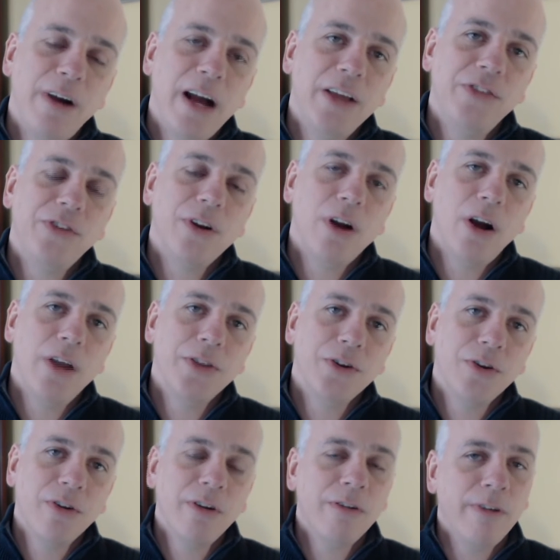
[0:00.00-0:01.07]
Pfizer on the
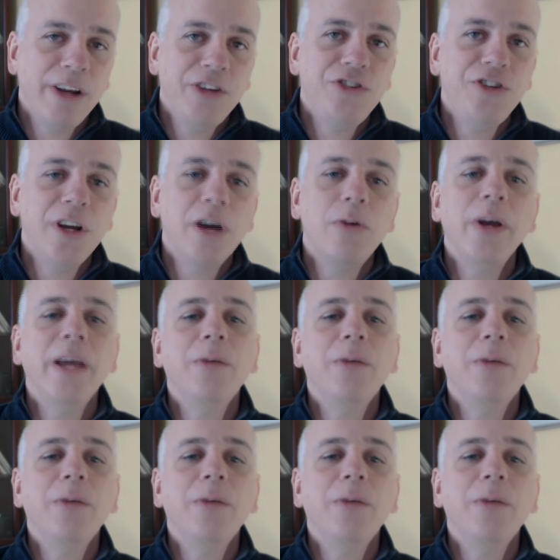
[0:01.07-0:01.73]
current ratio,